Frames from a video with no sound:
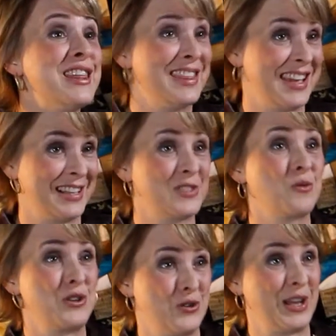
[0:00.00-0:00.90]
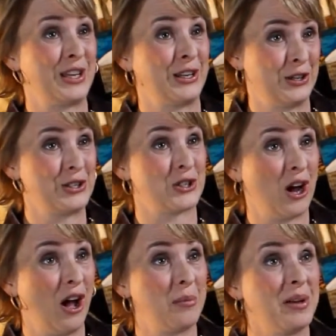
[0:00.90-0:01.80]
thinks we're doing a good
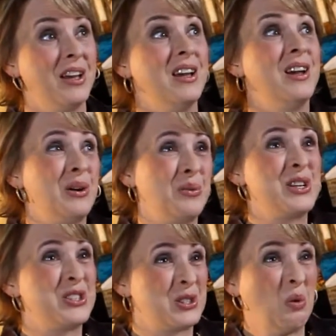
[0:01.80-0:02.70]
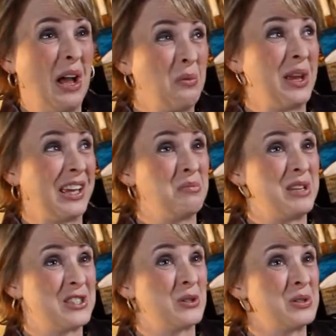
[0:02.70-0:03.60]
job, which is why we can
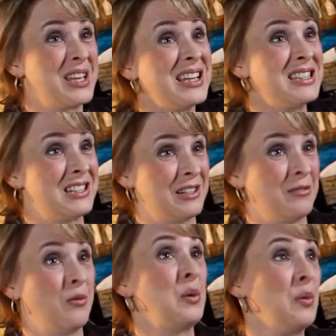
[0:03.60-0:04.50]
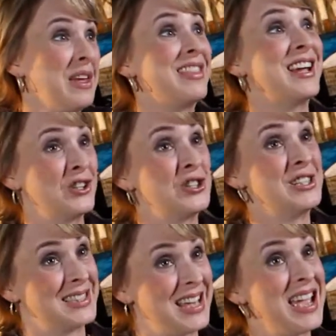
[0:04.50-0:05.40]
be so sensitive when we think
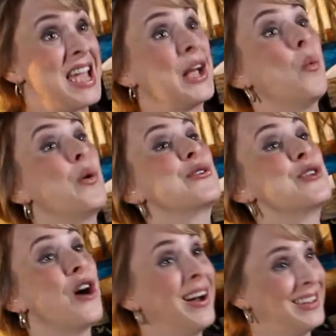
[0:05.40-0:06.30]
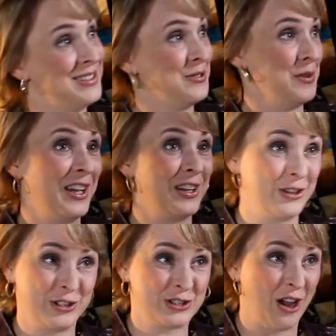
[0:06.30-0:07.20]
she's saying we're not doing a
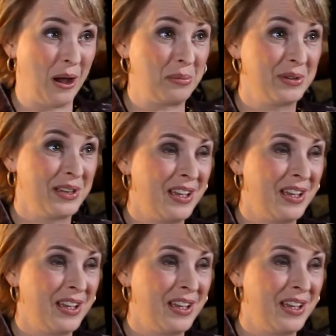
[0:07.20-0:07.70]
good job.